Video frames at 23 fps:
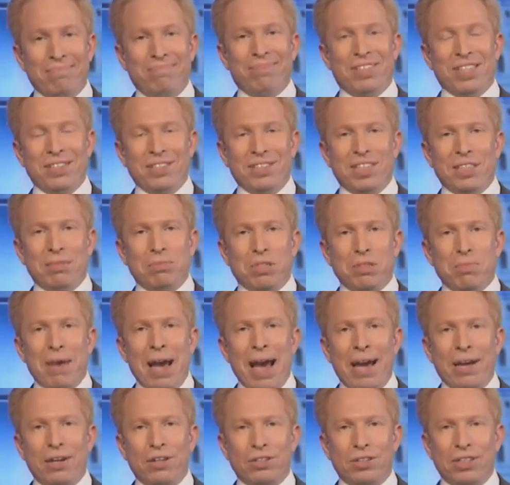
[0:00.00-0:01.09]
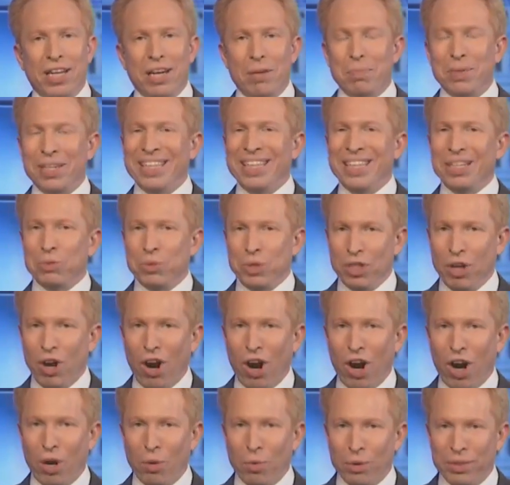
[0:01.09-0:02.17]
Didn't seem to matter, did it? But here we
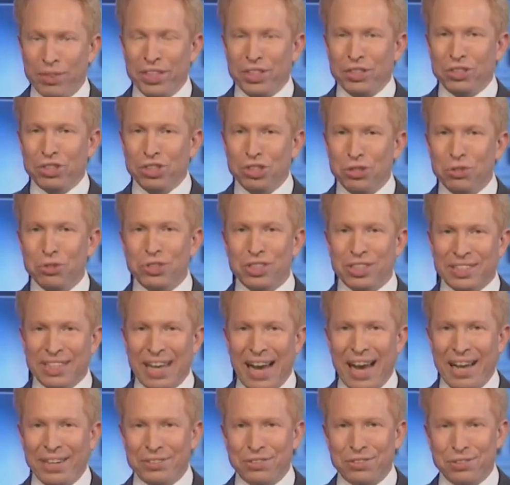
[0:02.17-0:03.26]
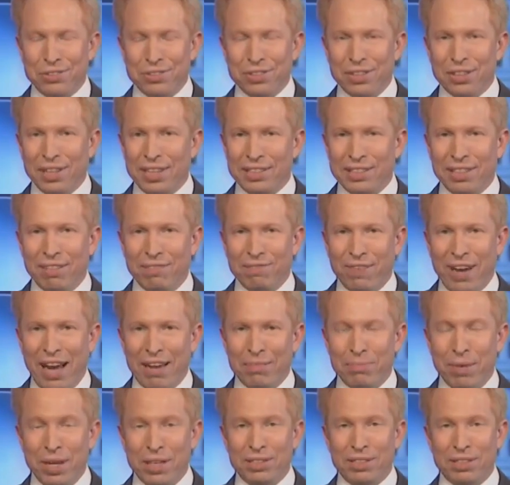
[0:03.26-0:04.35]
are with these two disasters in less than
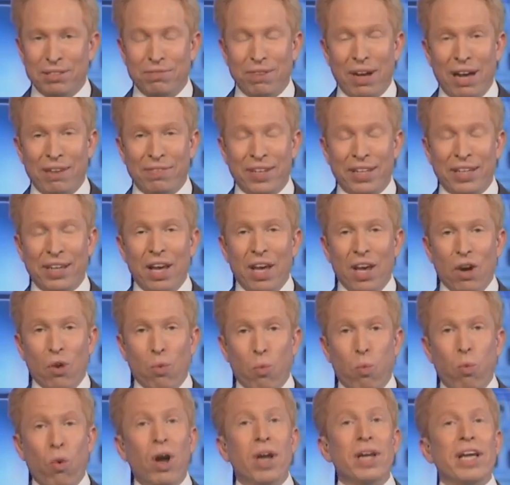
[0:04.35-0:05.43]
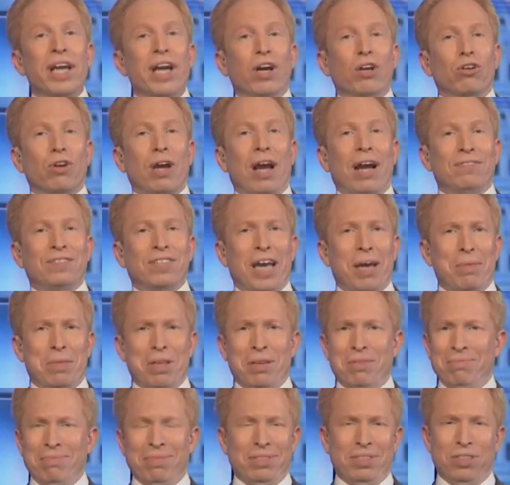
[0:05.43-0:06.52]
5 months involving one aircraft type
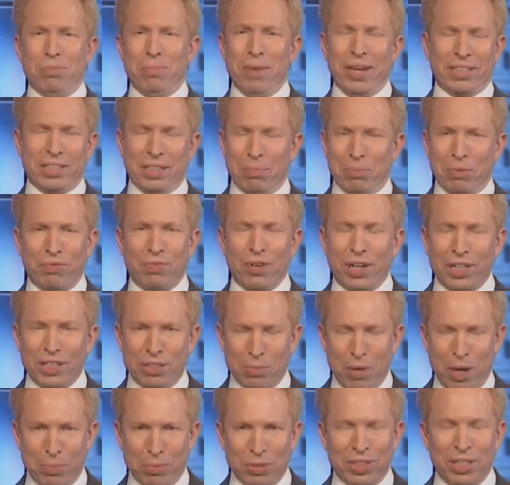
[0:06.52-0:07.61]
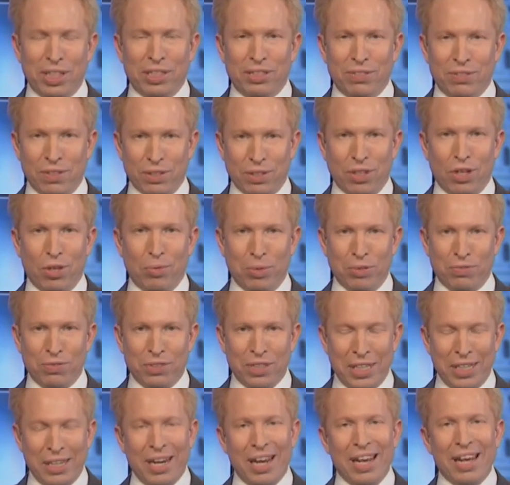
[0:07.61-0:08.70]
that makes up a very small percentage of the global
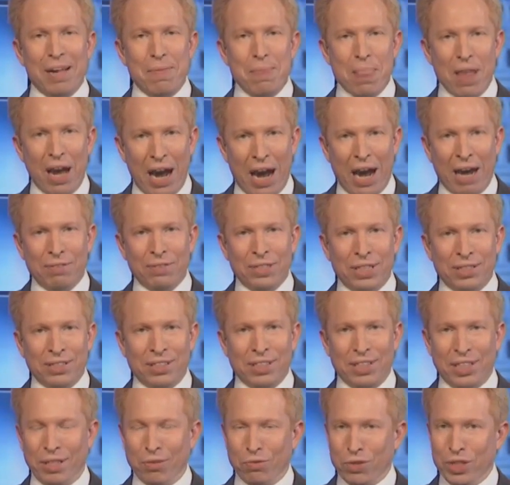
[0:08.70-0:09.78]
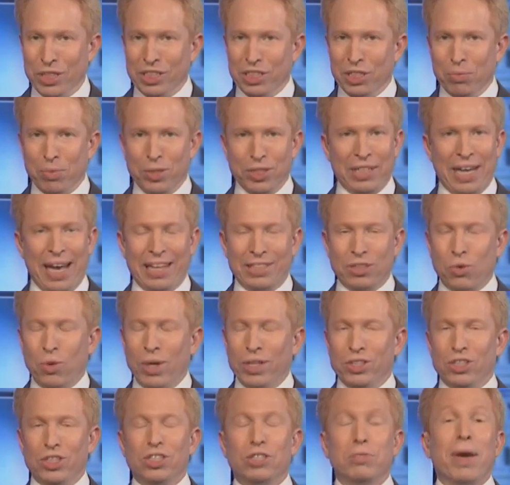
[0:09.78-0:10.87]
fleet. Obviously, reasonable to ask
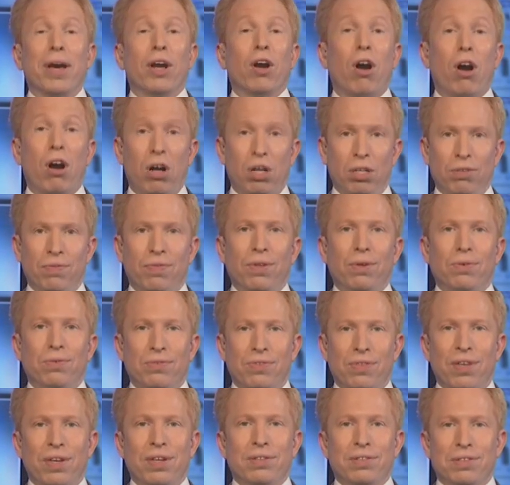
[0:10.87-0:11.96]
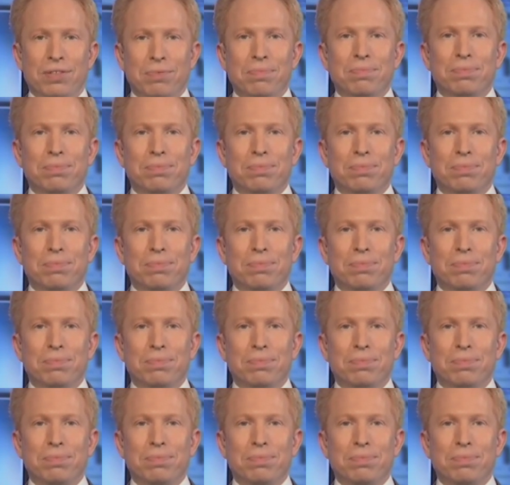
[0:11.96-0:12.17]
questions about all of those things.